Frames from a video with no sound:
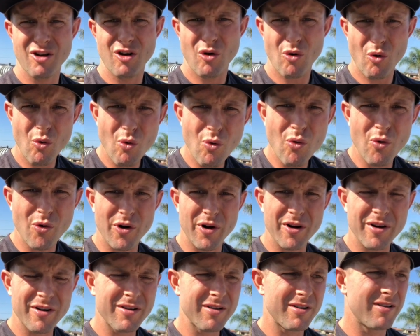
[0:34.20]

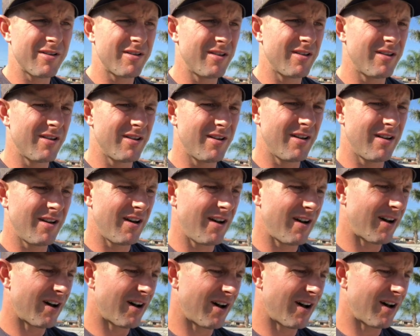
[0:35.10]
or
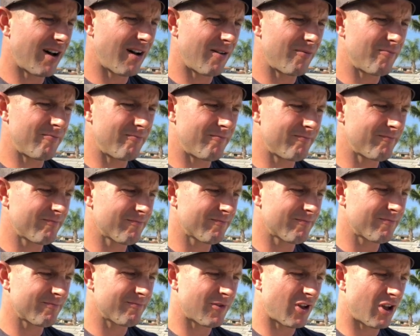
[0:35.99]

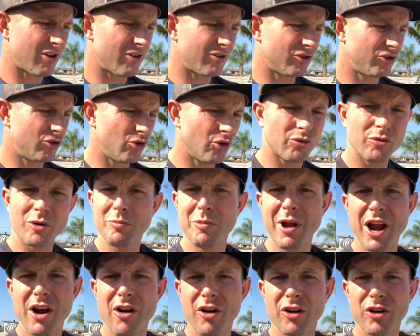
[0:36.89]
do a
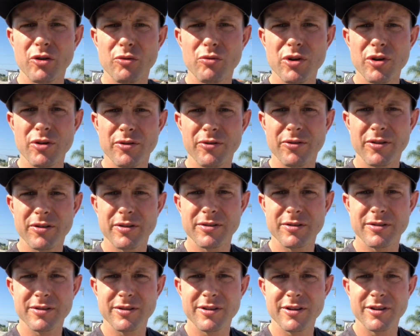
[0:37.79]
repair on a roof.
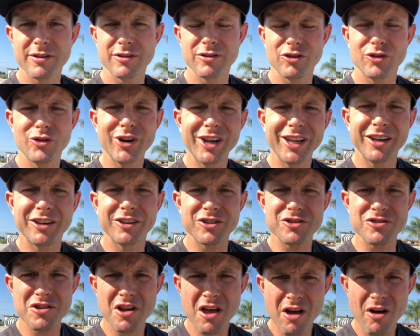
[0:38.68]
You need
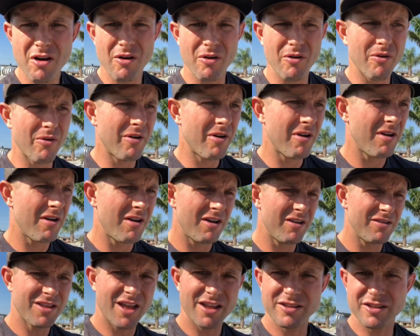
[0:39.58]
to know
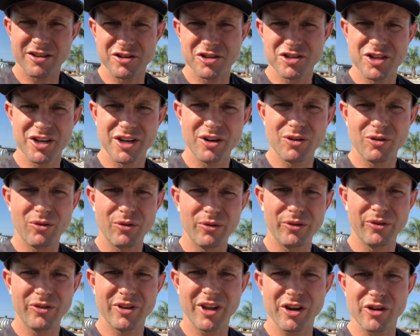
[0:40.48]
that the
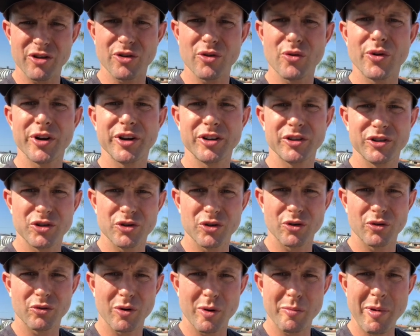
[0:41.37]
shingles that you're going to
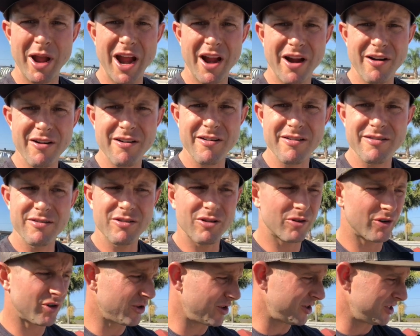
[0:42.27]
do a repair,
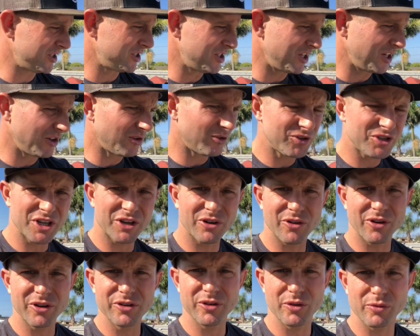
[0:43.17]
or the shingles
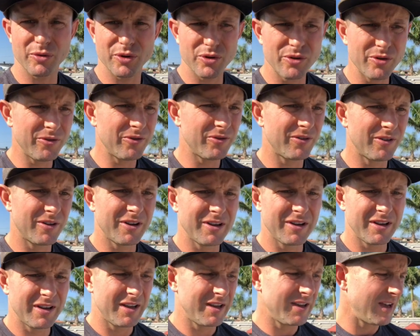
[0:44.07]
that are on the roof,
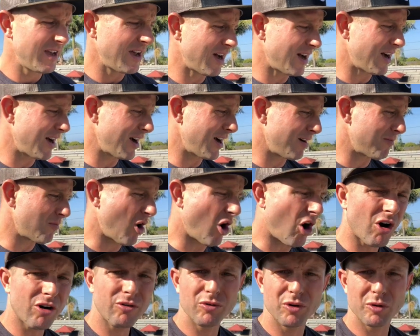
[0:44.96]

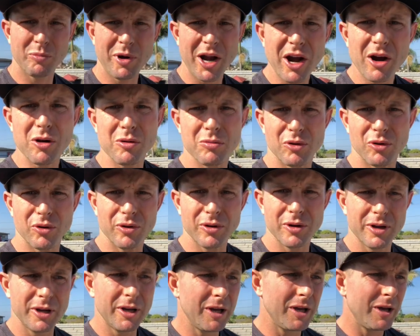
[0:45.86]
are repairable.
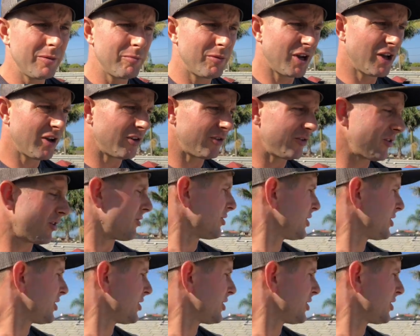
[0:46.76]
Because I'll